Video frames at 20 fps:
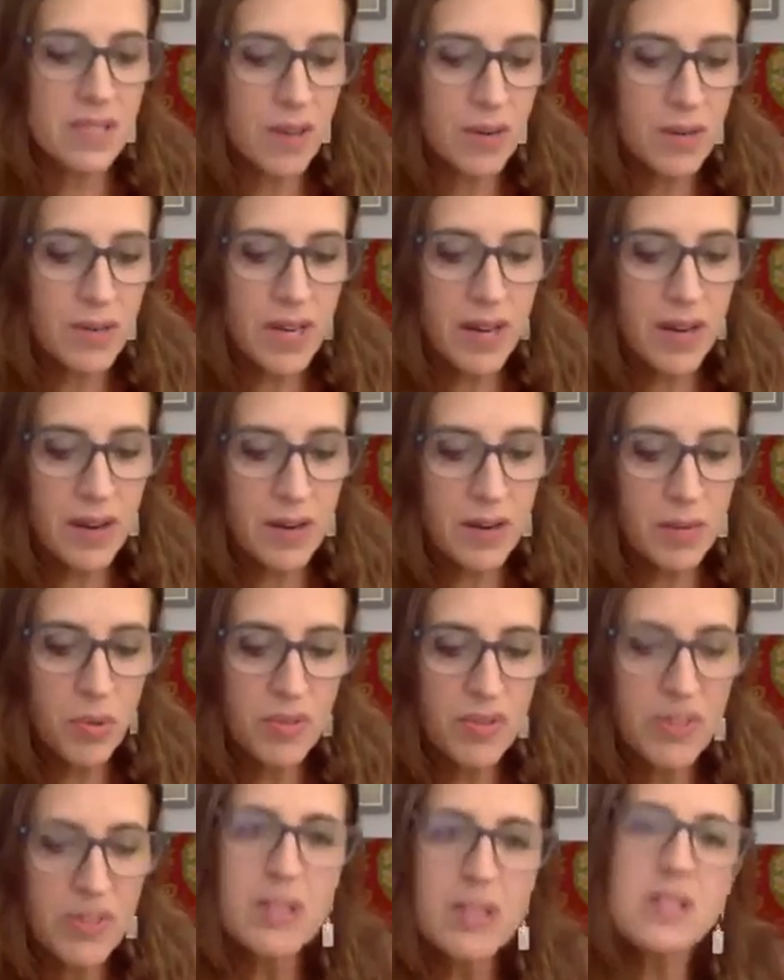slow down
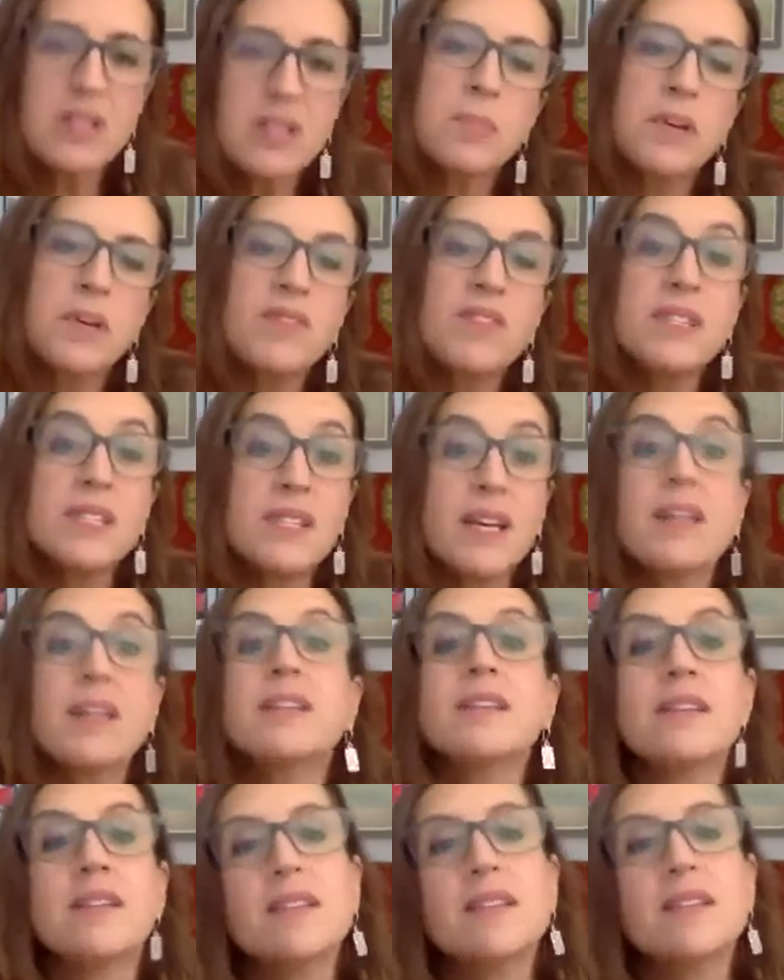and move at the speed of a
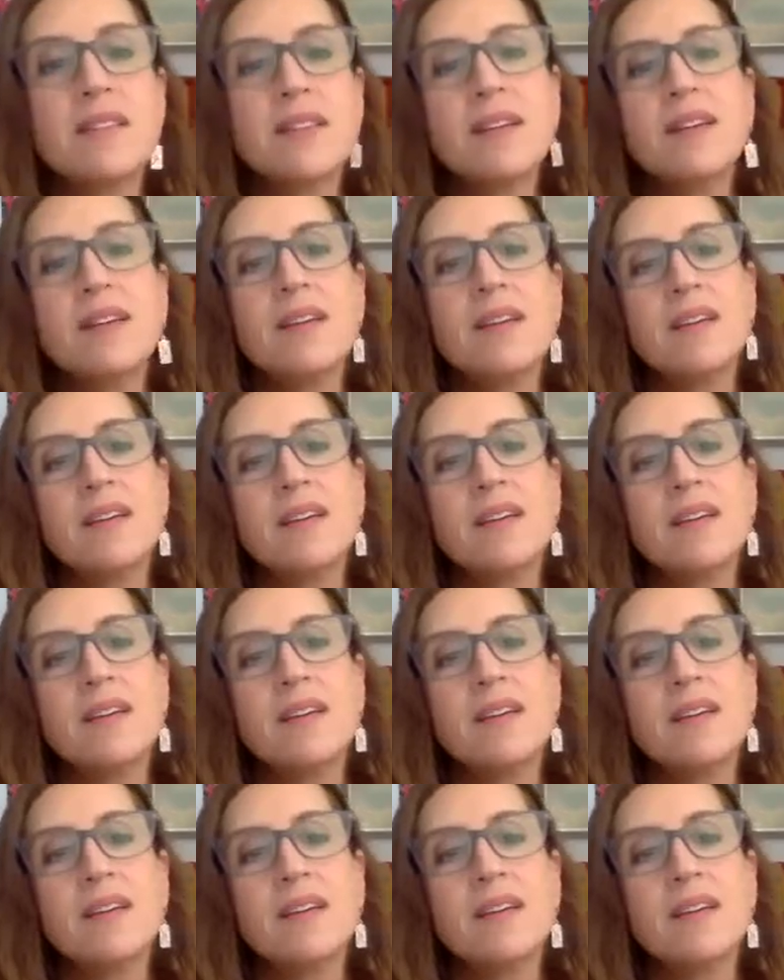sentence.